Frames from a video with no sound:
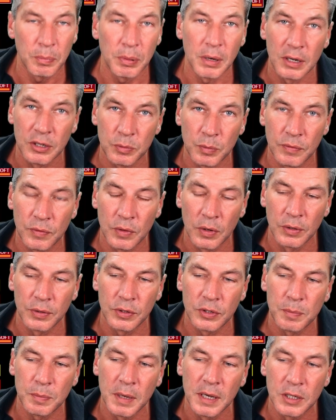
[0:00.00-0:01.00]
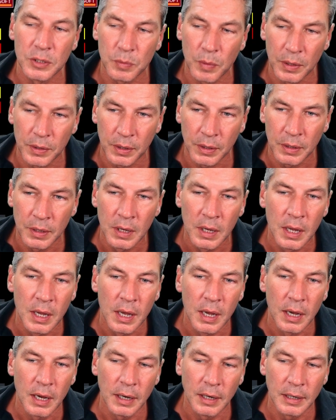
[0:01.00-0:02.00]
plus we've got the space weather.
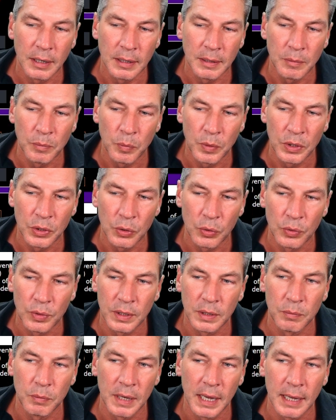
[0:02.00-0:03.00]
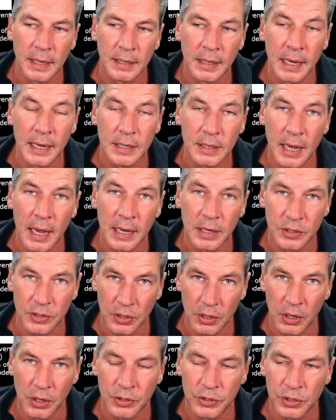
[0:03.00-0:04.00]
We had an
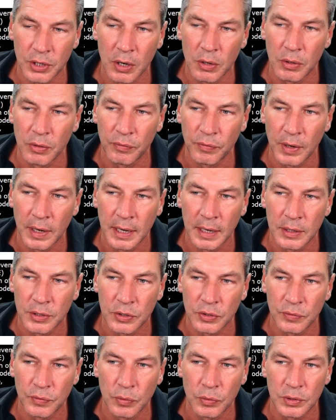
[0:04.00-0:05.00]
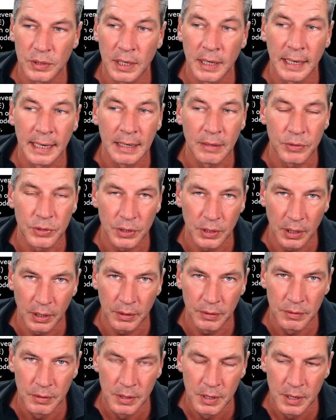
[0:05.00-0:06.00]
X-class solar flare just 48 hours
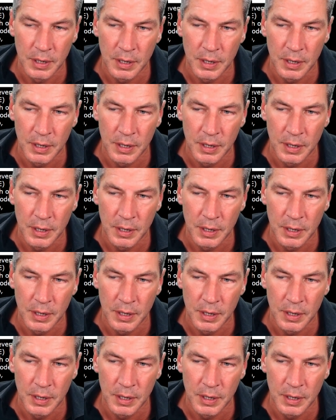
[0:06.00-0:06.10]
ago,